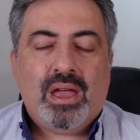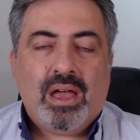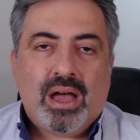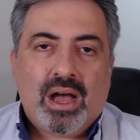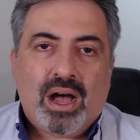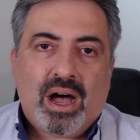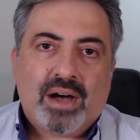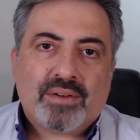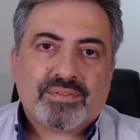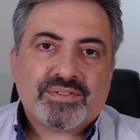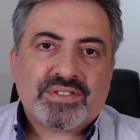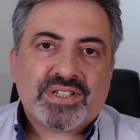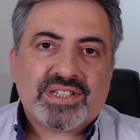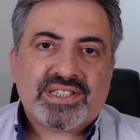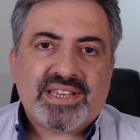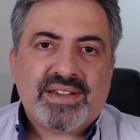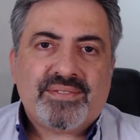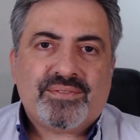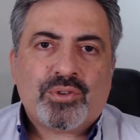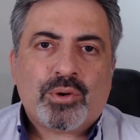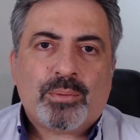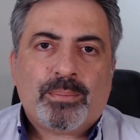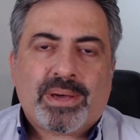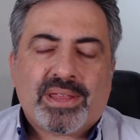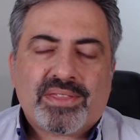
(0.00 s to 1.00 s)
After
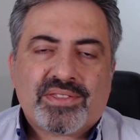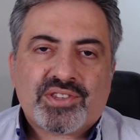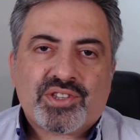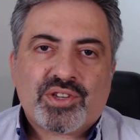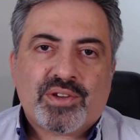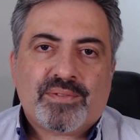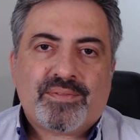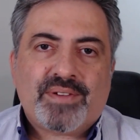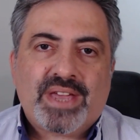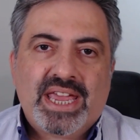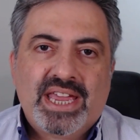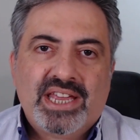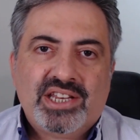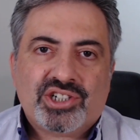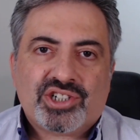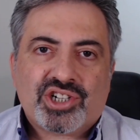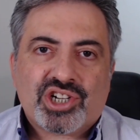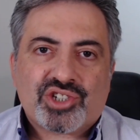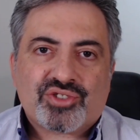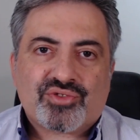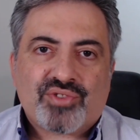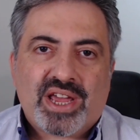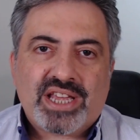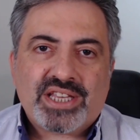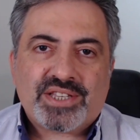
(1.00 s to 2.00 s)
several months of
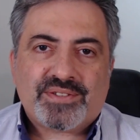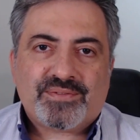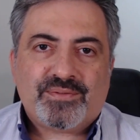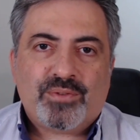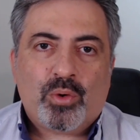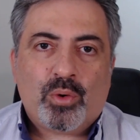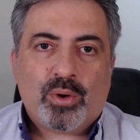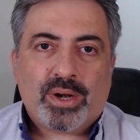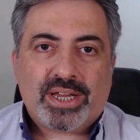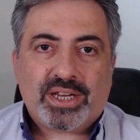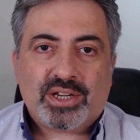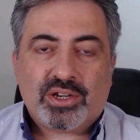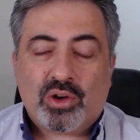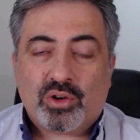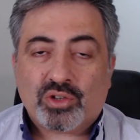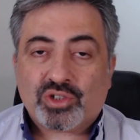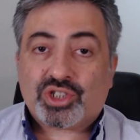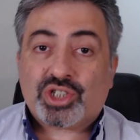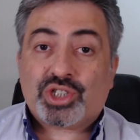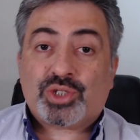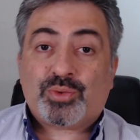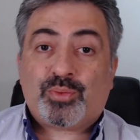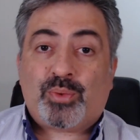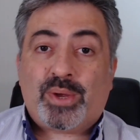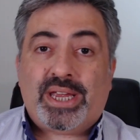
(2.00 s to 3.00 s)
interest rates falling not
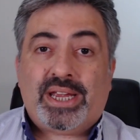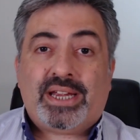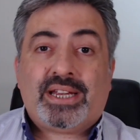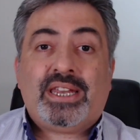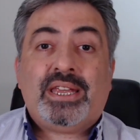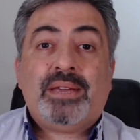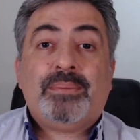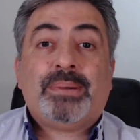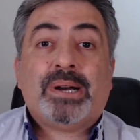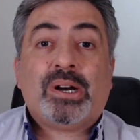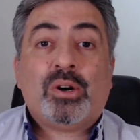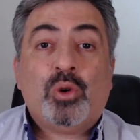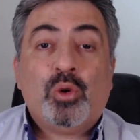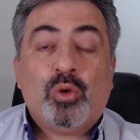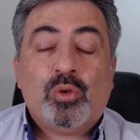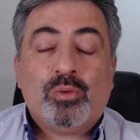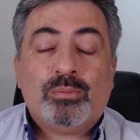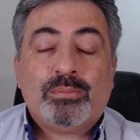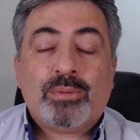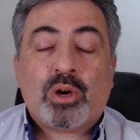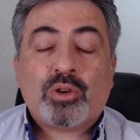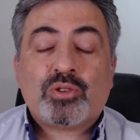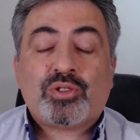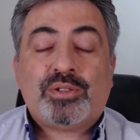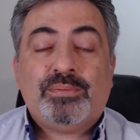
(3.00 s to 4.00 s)
just weekly but
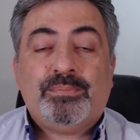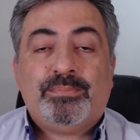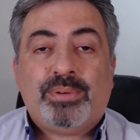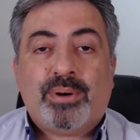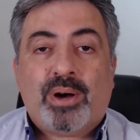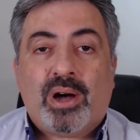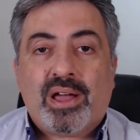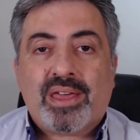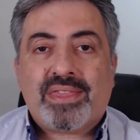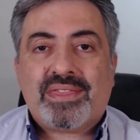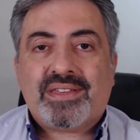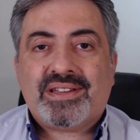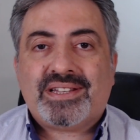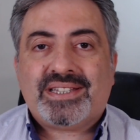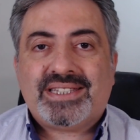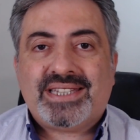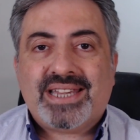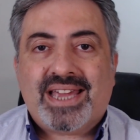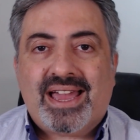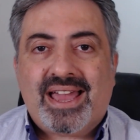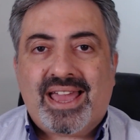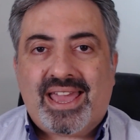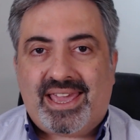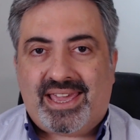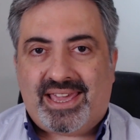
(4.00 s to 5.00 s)
almost by the
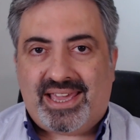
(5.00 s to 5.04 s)
day,